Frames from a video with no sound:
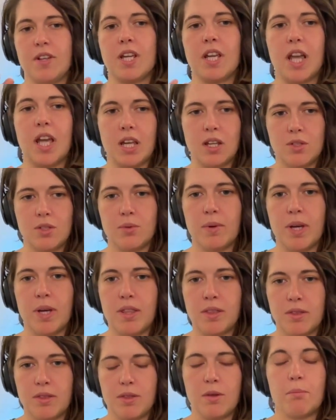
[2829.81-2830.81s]
engage
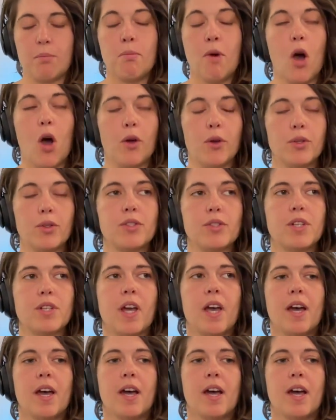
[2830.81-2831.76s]
with the most.